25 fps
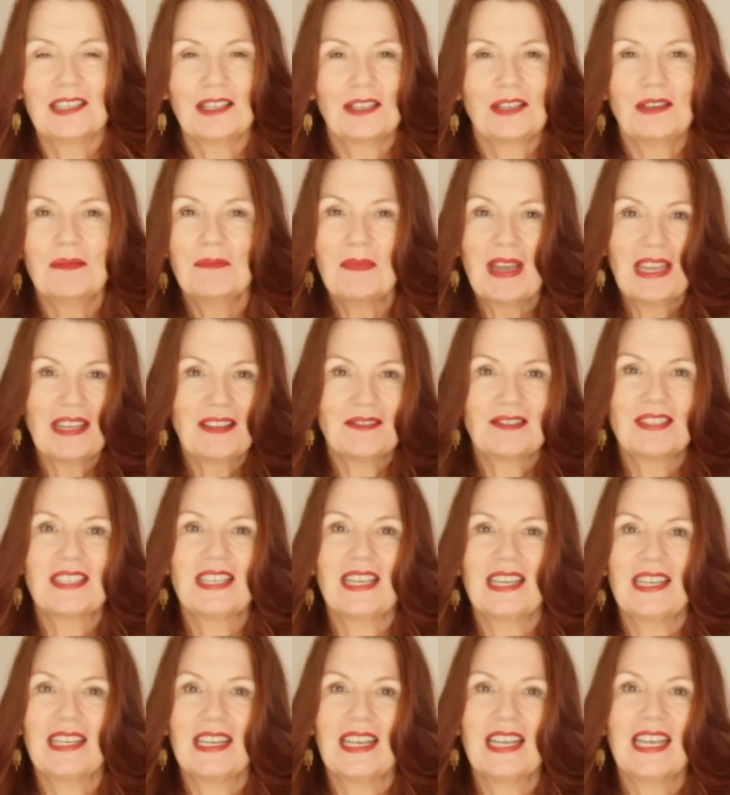you may have
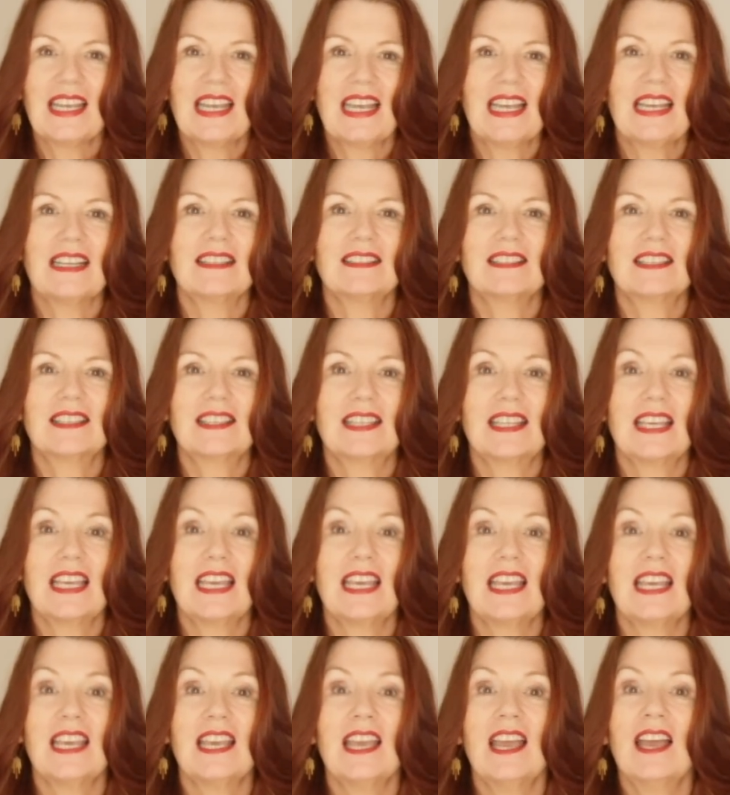seen it, it's
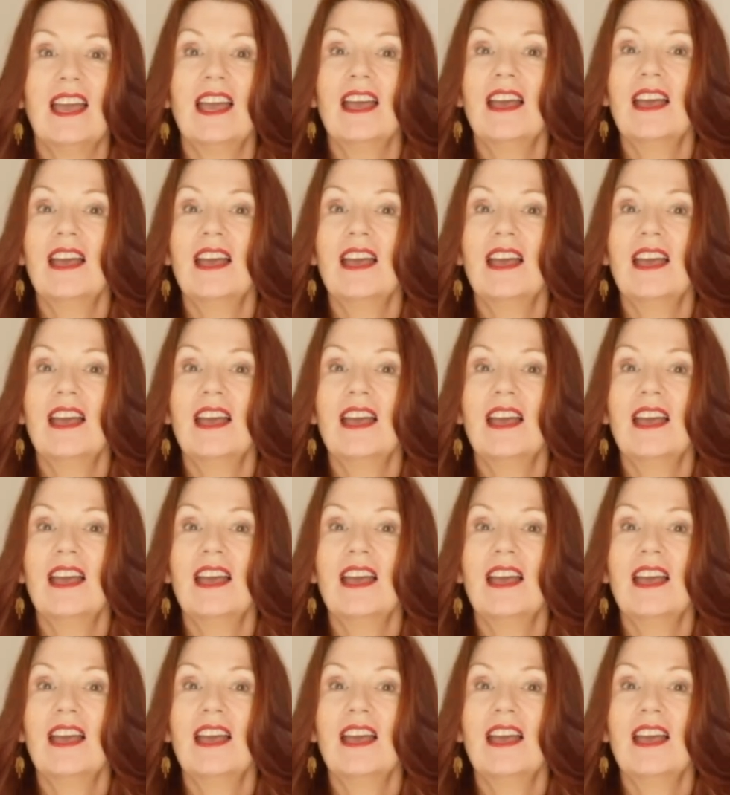the